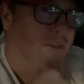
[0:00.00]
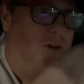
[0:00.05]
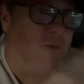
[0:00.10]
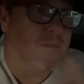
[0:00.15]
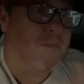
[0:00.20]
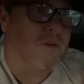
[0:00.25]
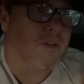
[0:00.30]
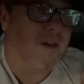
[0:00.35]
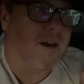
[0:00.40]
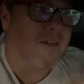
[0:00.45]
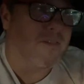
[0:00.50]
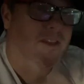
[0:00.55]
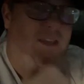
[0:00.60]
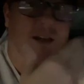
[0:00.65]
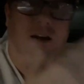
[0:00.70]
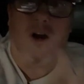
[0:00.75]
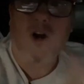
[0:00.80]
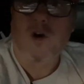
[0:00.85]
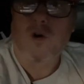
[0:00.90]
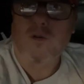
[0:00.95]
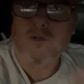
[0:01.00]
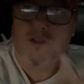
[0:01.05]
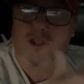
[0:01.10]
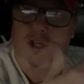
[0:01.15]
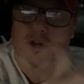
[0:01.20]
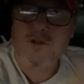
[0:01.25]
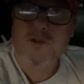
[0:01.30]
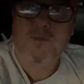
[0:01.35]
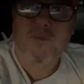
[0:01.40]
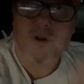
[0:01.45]
the uncle,
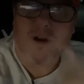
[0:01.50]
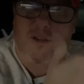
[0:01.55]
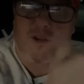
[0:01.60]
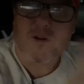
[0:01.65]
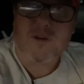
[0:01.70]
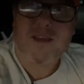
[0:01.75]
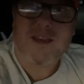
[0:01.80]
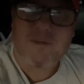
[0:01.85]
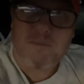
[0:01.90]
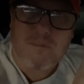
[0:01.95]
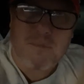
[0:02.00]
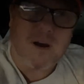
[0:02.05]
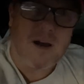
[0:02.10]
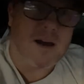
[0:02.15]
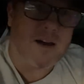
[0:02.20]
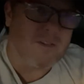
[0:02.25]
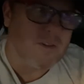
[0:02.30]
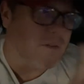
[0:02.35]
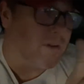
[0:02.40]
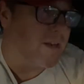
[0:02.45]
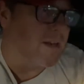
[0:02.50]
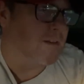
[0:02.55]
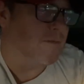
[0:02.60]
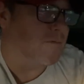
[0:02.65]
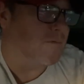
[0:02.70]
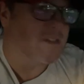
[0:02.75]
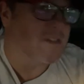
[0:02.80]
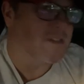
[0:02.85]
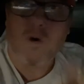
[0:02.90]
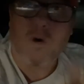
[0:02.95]
Joe's brother, kept bothering
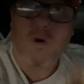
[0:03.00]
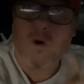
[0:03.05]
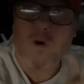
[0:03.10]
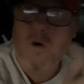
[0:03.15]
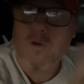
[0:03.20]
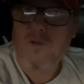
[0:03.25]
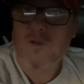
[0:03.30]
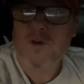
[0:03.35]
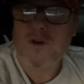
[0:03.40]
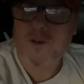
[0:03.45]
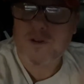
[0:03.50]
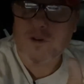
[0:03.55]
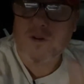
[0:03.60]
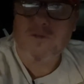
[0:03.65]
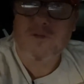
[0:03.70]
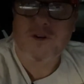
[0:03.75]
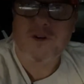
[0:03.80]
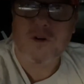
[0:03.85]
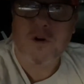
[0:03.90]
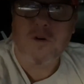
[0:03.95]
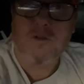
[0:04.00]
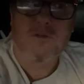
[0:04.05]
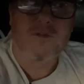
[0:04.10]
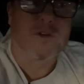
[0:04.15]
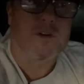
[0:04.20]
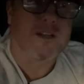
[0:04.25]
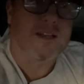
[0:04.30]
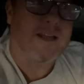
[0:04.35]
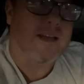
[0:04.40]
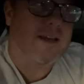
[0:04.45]
him for this over and over and
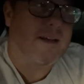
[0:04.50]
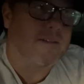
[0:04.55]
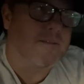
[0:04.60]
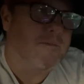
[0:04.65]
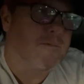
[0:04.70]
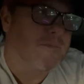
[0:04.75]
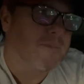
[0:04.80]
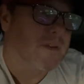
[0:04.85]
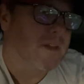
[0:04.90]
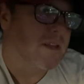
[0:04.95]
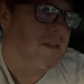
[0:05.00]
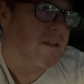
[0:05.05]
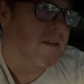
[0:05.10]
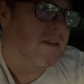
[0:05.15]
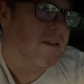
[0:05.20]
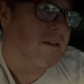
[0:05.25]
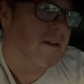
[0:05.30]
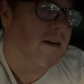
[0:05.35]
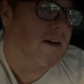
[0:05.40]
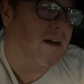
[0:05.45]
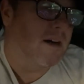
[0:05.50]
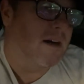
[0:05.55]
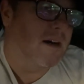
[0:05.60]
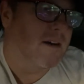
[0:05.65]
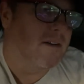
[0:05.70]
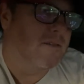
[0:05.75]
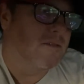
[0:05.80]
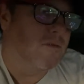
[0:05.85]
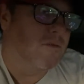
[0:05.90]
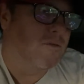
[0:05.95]
over again
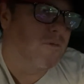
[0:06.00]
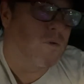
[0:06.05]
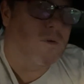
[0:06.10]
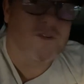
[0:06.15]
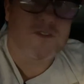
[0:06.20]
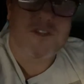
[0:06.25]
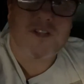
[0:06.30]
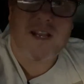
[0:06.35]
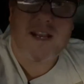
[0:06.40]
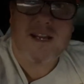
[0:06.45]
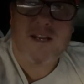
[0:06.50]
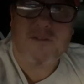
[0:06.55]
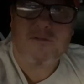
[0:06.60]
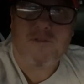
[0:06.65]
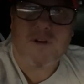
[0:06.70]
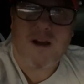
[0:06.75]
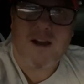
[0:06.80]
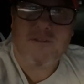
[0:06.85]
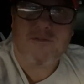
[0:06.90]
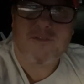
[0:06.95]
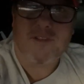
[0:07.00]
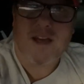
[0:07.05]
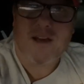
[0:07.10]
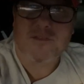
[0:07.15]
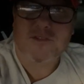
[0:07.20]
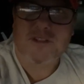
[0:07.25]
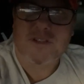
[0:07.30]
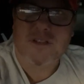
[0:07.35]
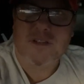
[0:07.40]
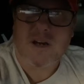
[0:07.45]
for his
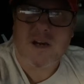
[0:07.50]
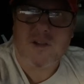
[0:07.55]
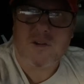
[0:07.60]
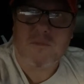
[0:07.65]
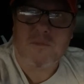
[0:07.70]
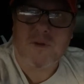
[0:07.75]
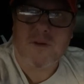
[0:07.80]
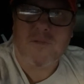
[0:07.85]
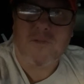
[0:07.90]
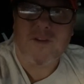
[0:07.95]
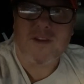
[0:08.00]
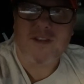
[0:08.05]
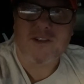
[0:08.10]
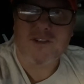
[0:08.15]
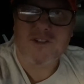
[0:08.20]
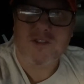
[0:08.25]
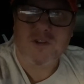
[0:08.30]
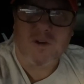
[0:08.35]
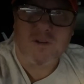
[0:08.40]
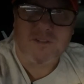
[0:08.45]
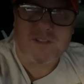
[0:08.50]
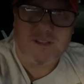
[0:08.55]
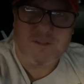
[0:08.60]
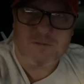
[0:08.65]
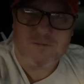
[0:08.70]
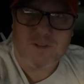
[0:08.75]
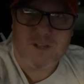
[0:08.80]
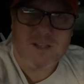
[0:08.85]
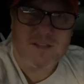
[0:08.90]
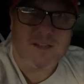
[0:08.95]
$85,000 monthly consulting
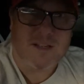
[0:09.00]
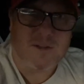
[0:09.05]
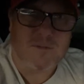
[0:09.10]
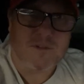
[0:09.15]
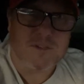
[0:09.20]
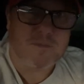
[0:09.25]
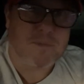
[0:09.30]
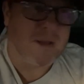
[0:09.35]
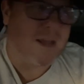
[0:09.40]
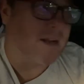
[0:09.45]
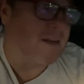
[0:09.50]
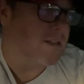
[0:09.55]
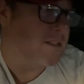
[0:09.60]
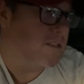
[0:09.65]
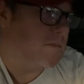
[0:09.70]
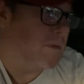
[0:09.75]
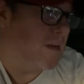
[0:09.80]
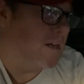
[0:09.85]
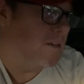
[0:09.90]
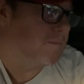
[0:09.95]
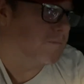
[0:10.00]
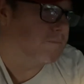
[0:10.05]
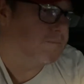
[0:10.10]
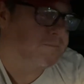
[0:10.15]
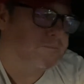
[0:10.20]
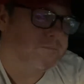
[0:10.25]
fee that he was panicked about.